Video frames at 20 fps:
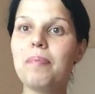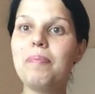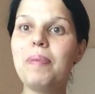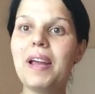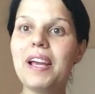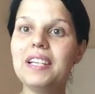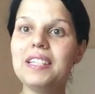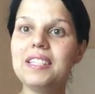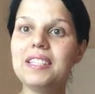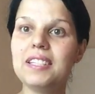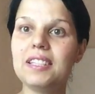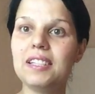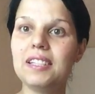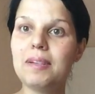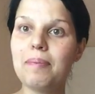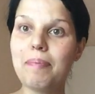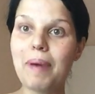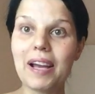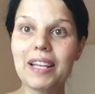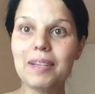place,
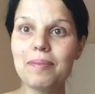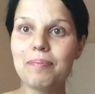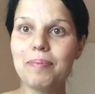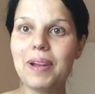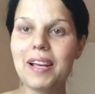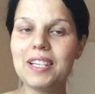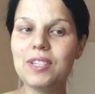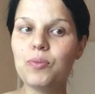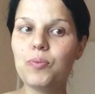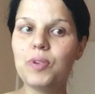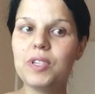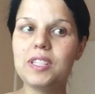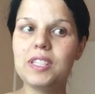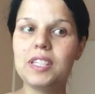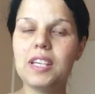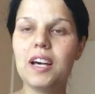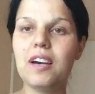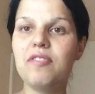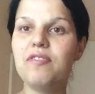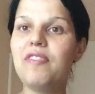the biting place
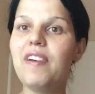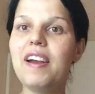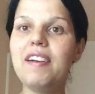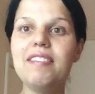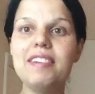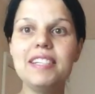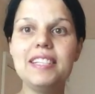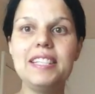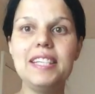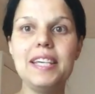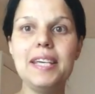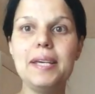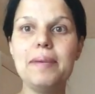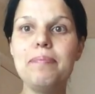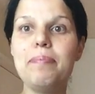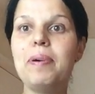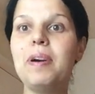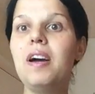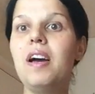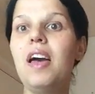was very
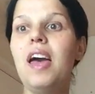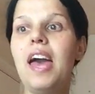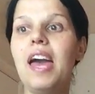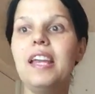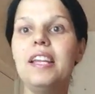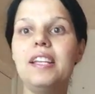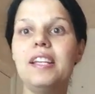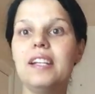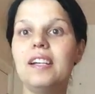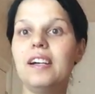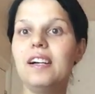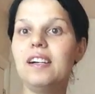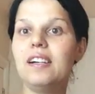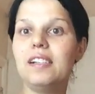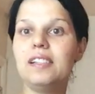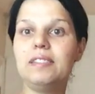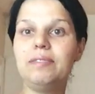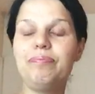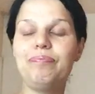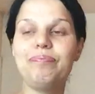deep, and
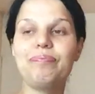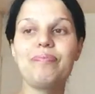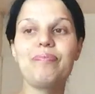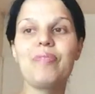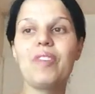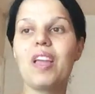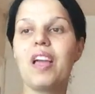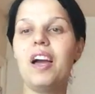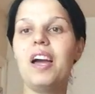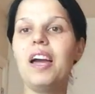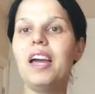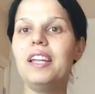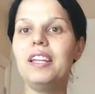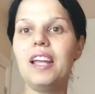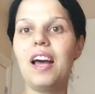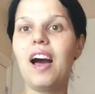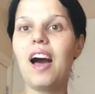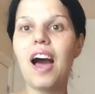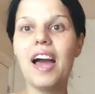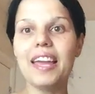
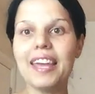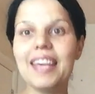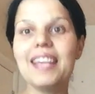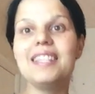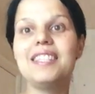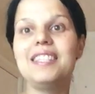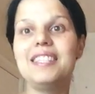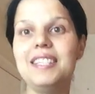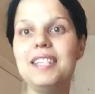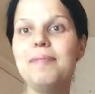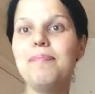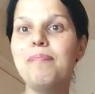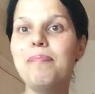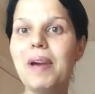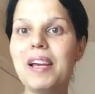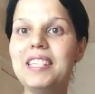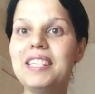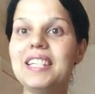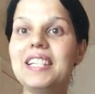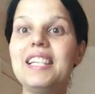I can see
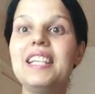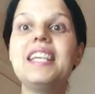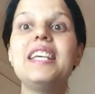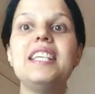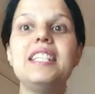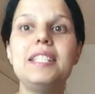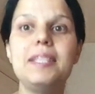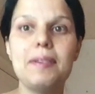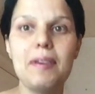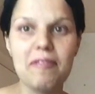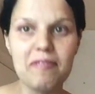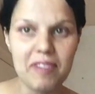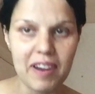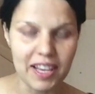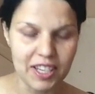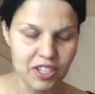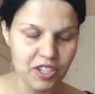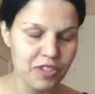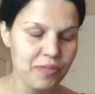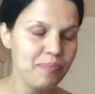basically his
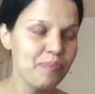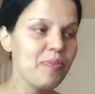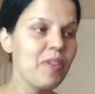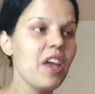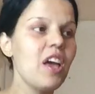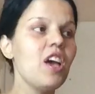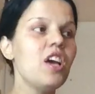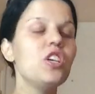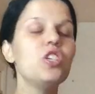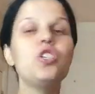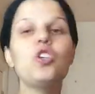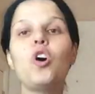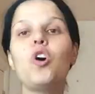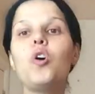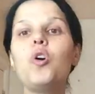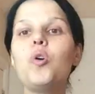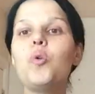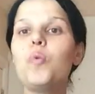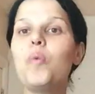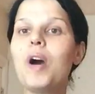flesh.
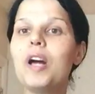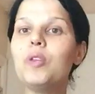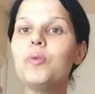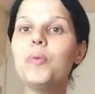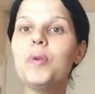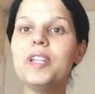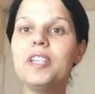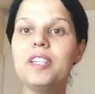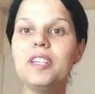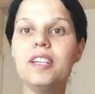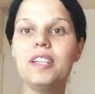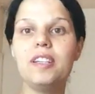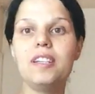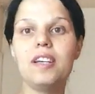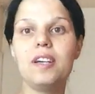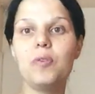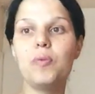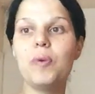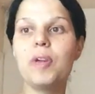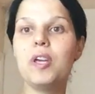So what we did,
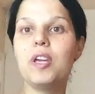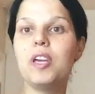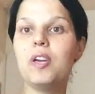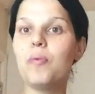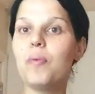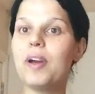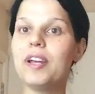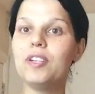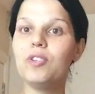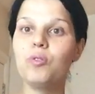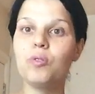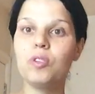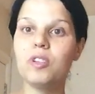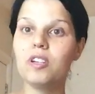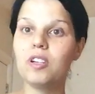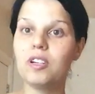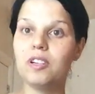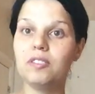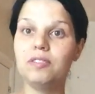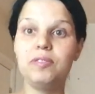we went to
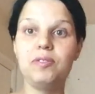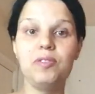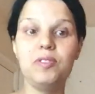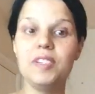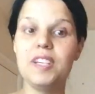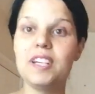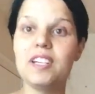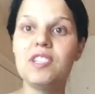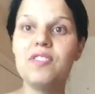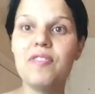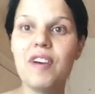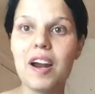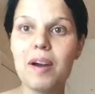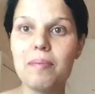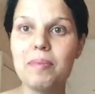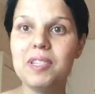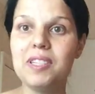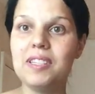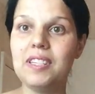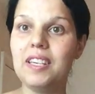the nearest
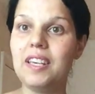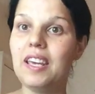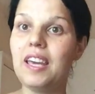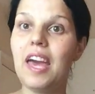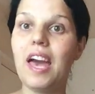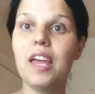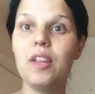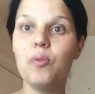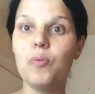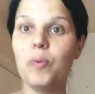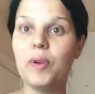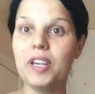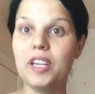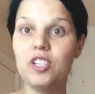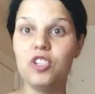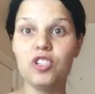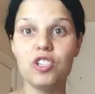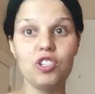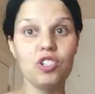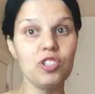pharmacy and we
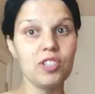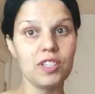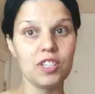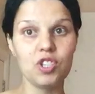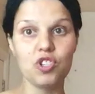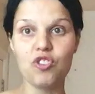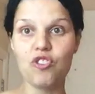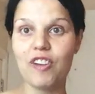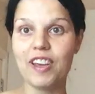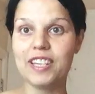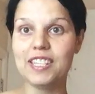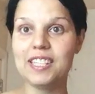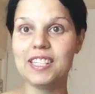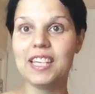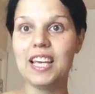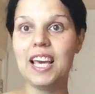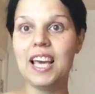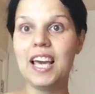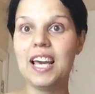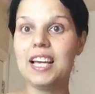just
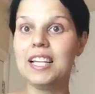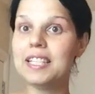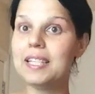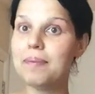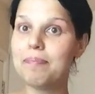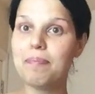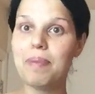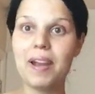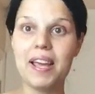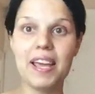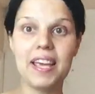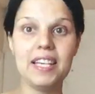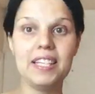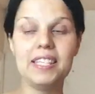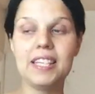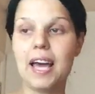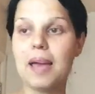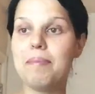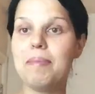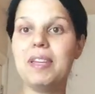dressed the
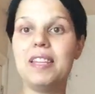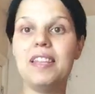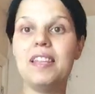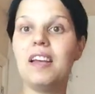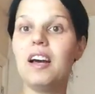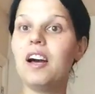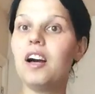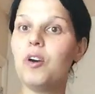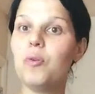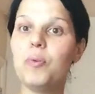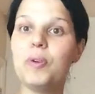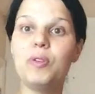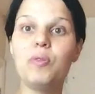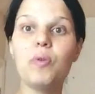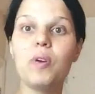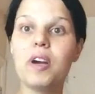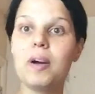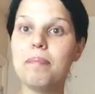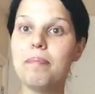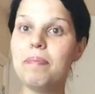place. I mean, we
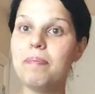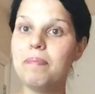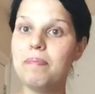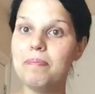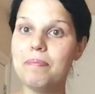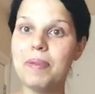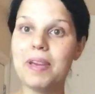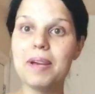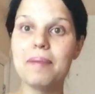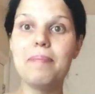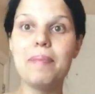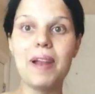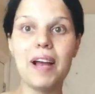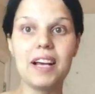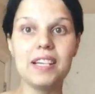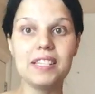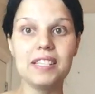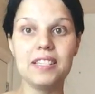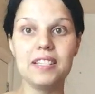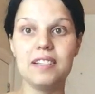took a big
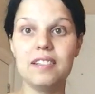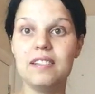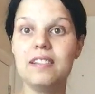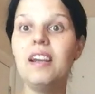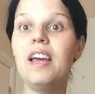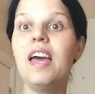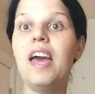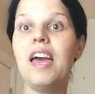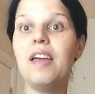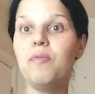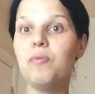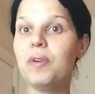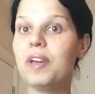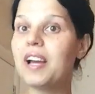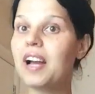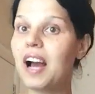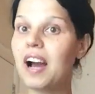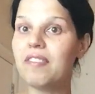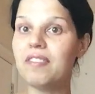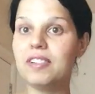plaster and we
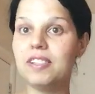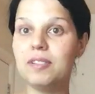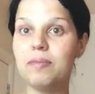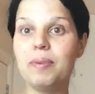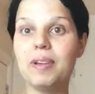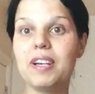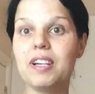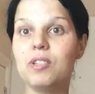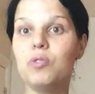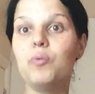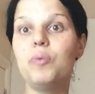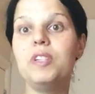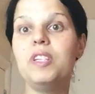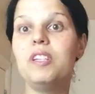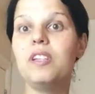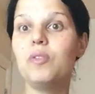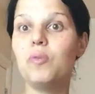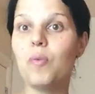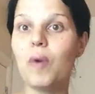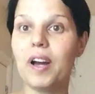covered it because we
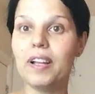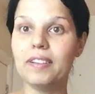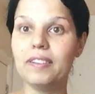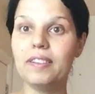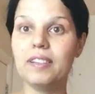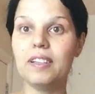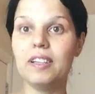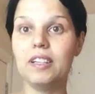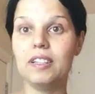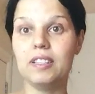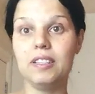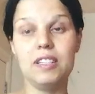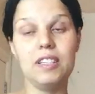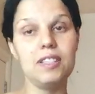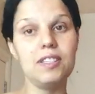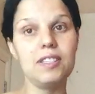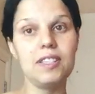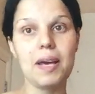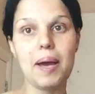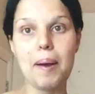didn't want
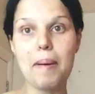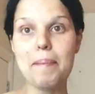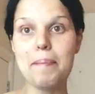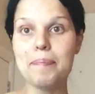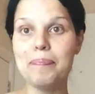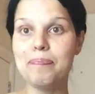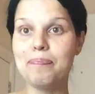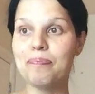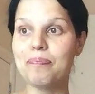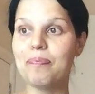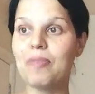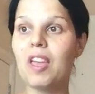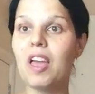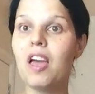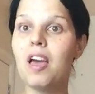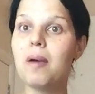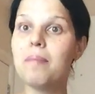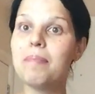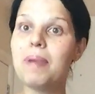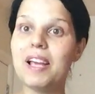this
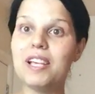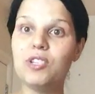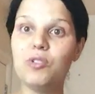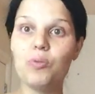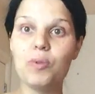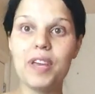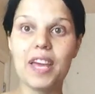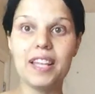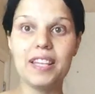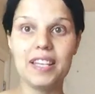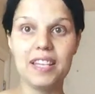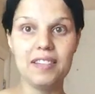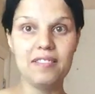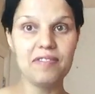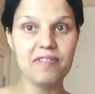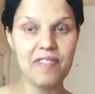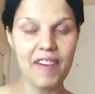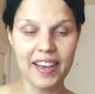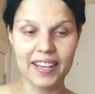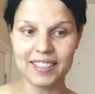place to get
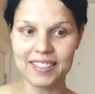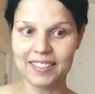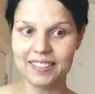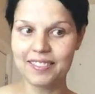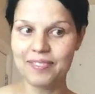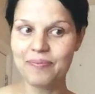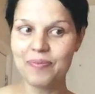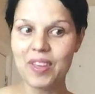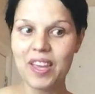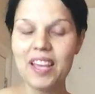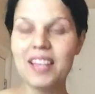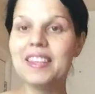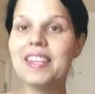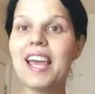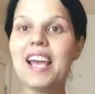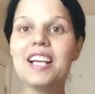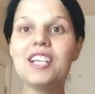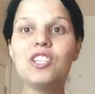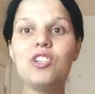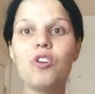infected.
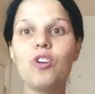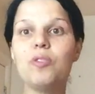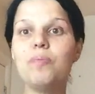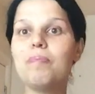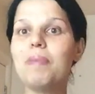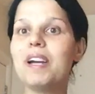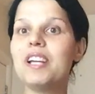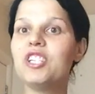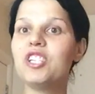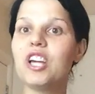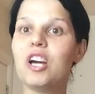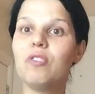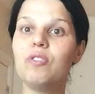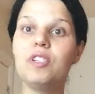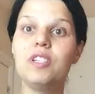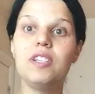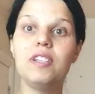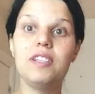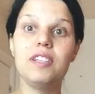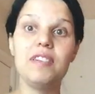Thanks Lord, my child
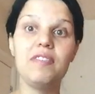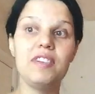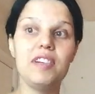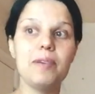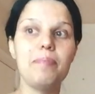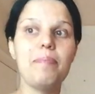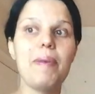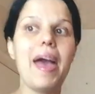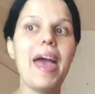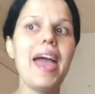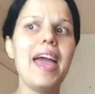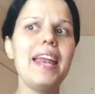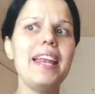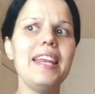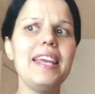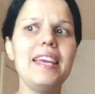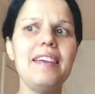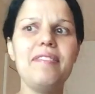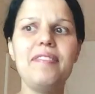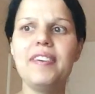didn't develop
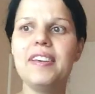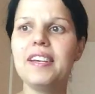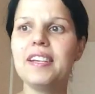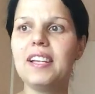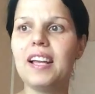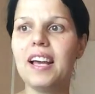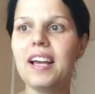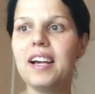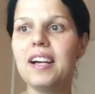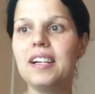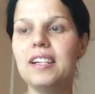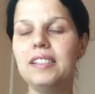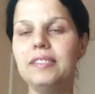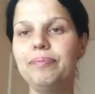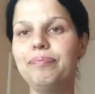anything like